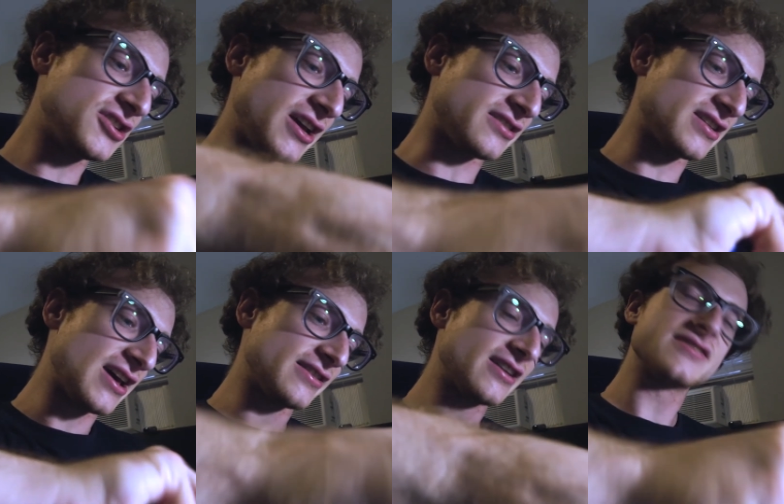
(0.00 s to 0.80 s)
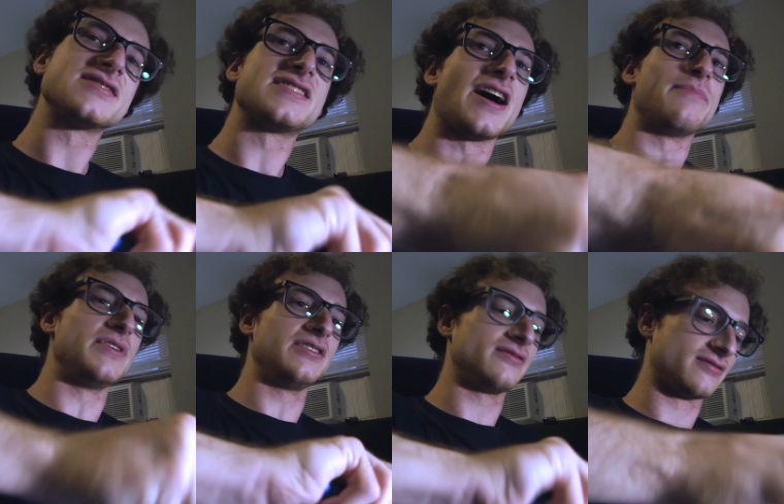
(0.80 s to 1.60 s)
shakes. That doesn't stop
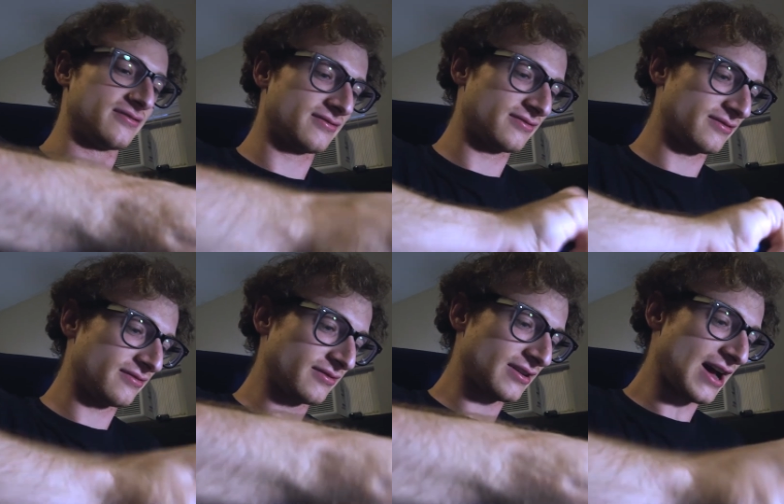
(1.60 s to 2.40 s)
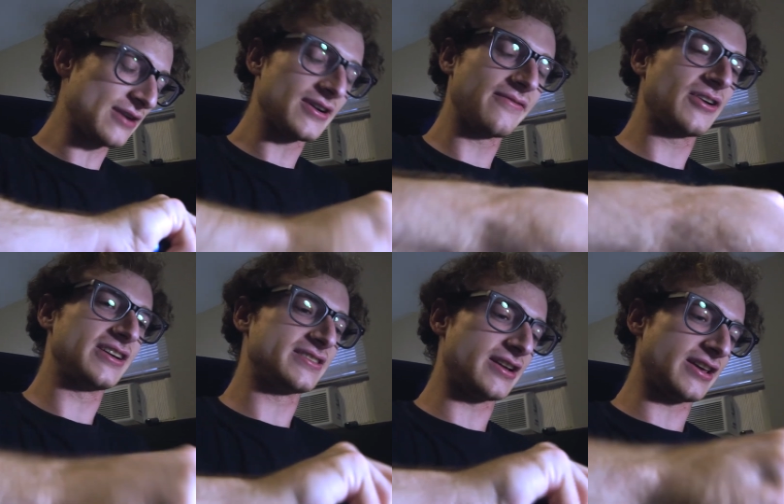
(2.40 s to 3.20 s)
me. I don't have very
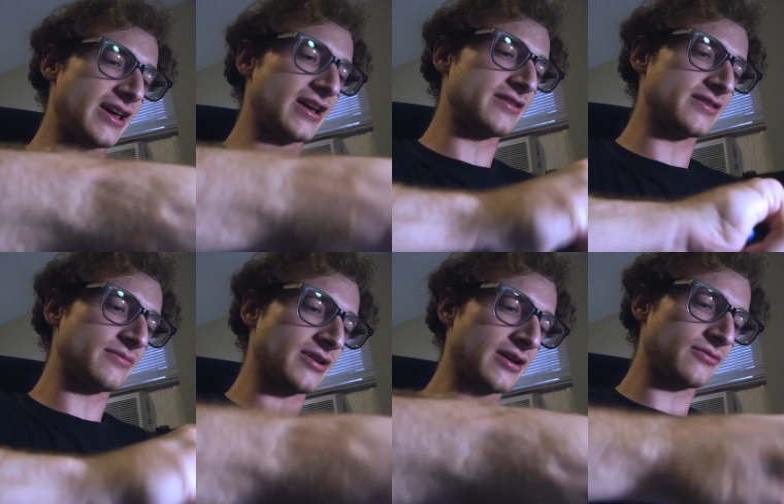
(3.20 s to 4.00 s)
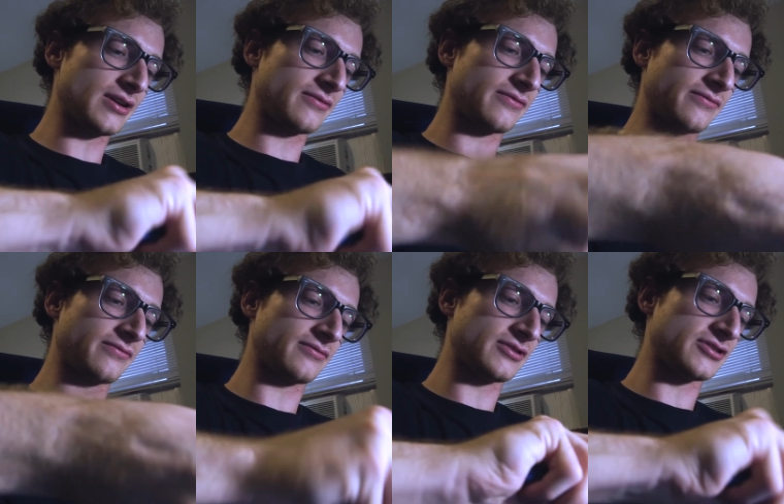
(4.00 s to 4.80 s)
steady hands. I'm, I do
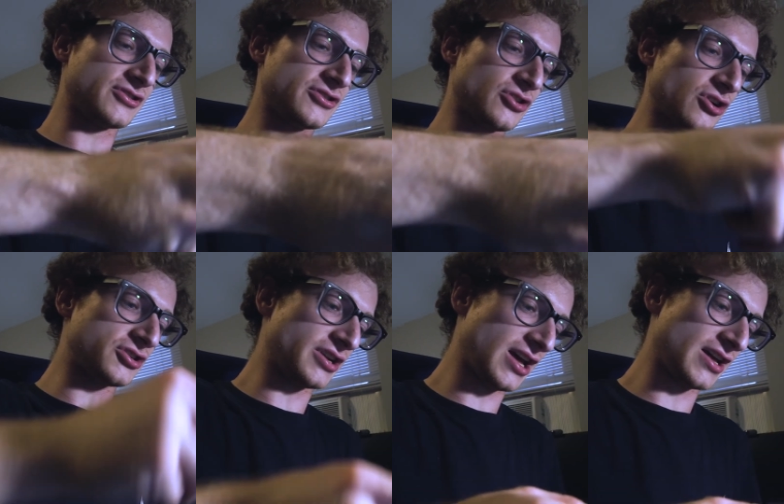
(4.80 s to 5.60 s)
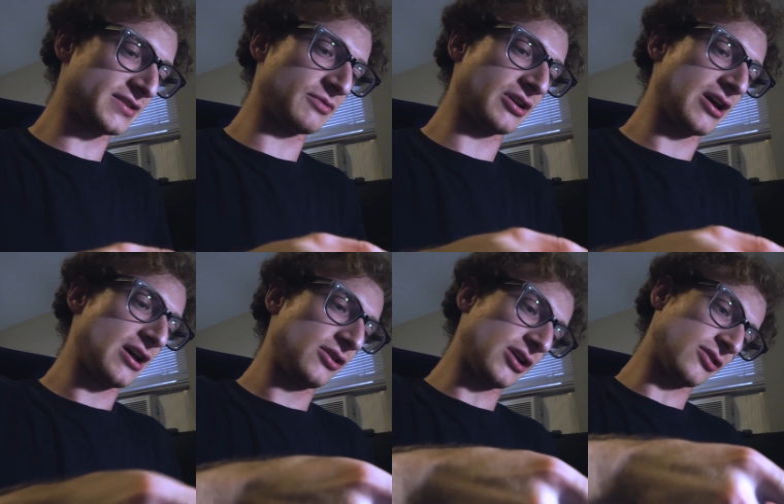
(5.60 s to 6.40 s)
not have surgeon hands, but
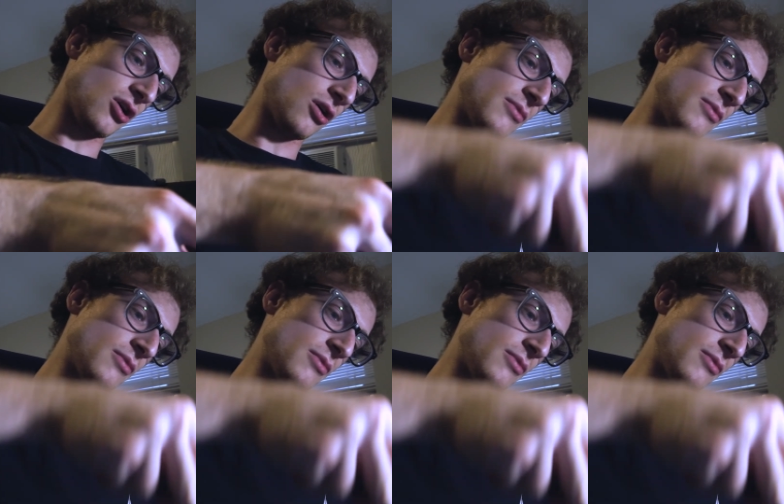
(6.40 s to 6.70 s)
look, oh